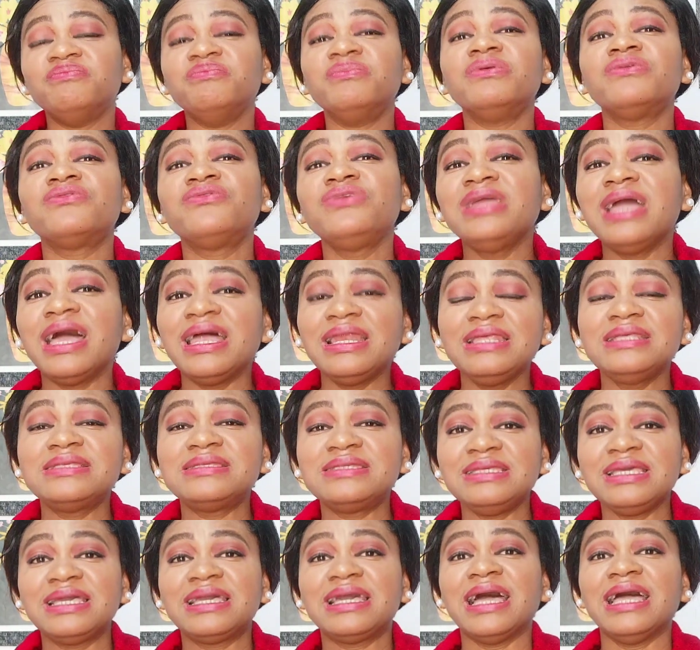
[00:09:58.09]

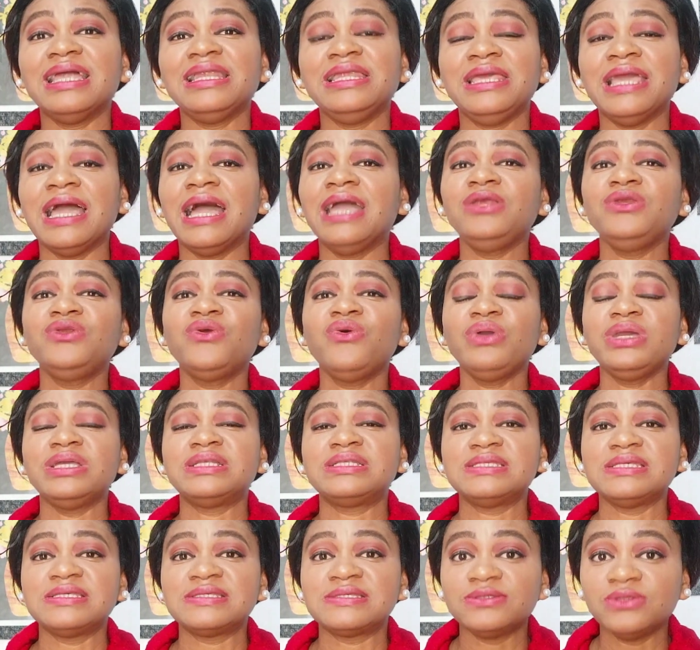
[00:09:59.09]
realistically, I know
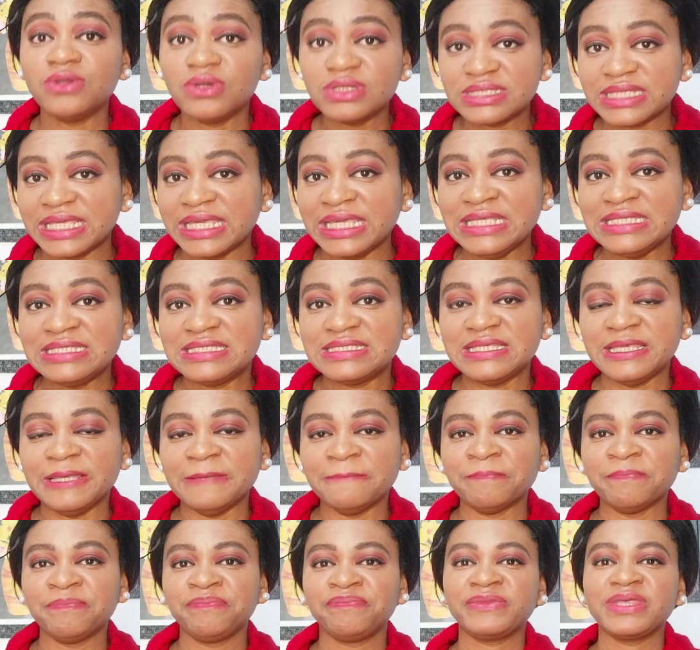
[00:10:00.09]
it is not
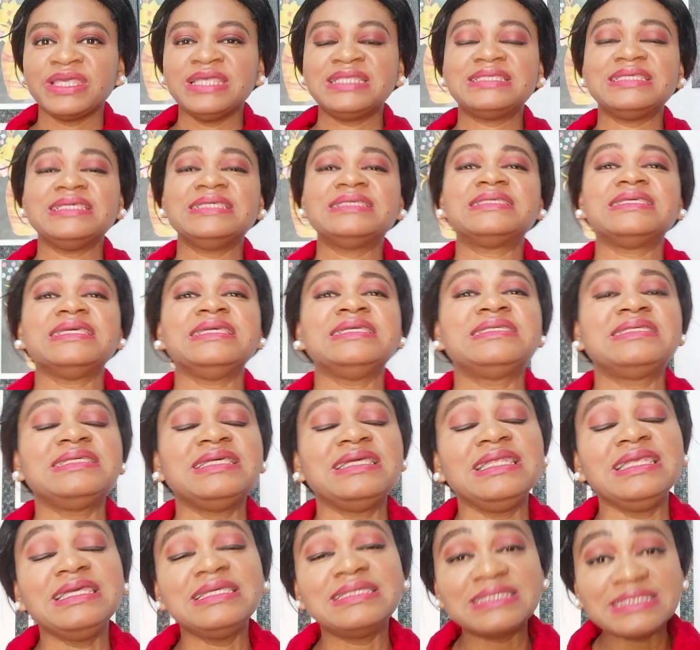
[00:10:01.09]
easy. It is
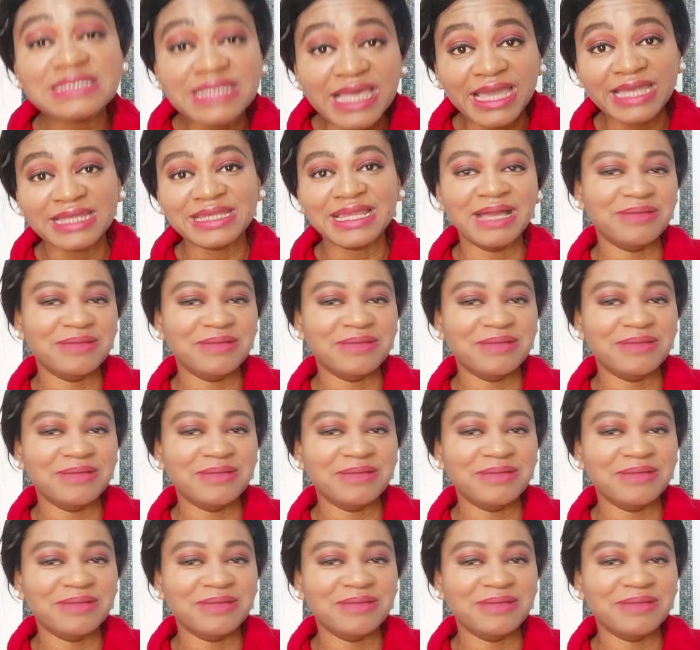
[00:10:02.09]
easily said